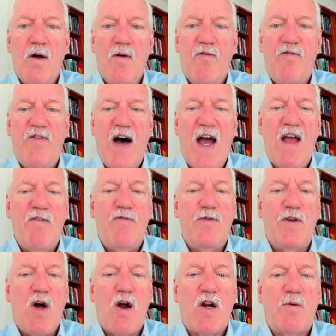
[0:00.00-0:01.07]
5
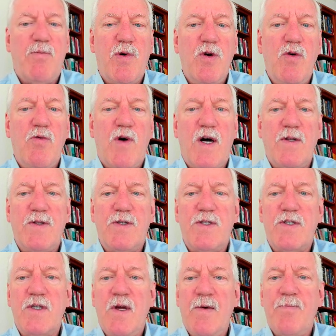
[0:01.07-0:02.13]
dark blue
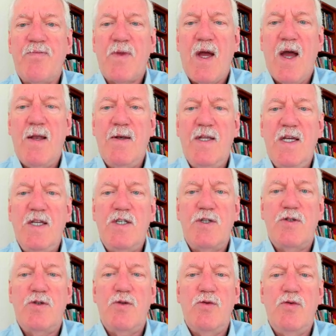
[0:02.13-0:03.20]
ones and these
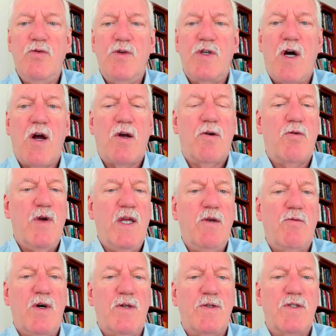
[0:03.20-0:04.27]
2 dark green
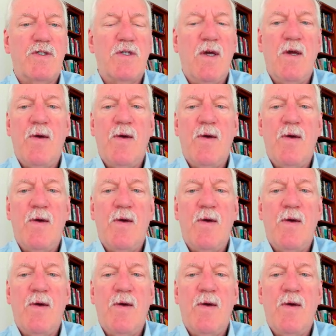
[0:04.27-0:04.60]
ones.